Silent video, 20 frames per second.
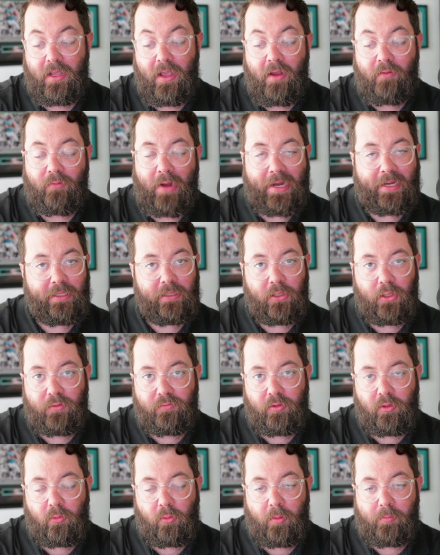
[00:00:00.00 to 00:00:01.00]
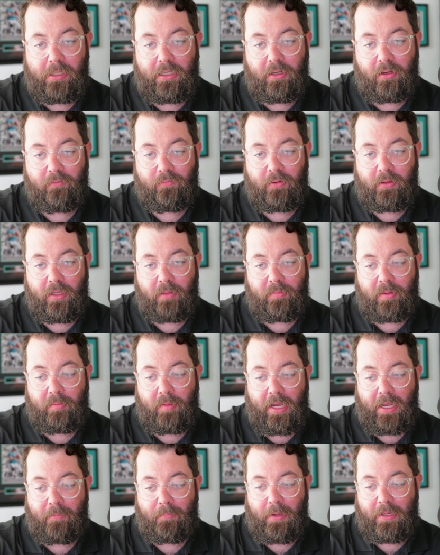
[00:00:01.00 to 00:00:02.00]
Frankie Louvu will be good for them, in
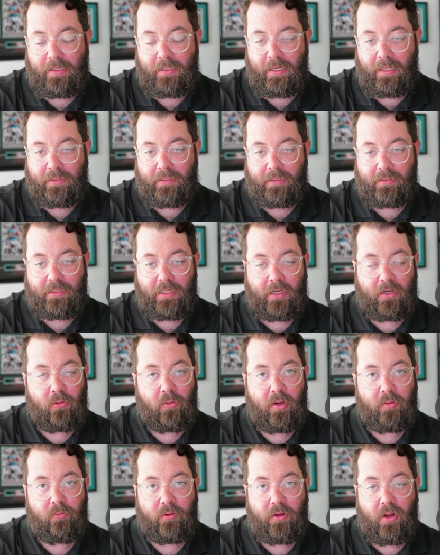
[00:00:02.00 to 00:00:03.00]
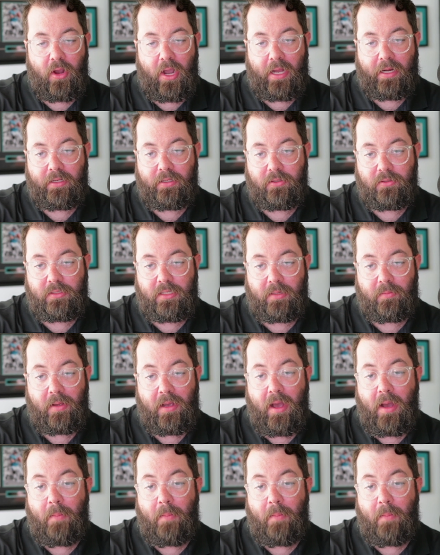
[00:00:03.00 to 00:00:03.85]
my opinion. I think Dan Quinn will know how to use him.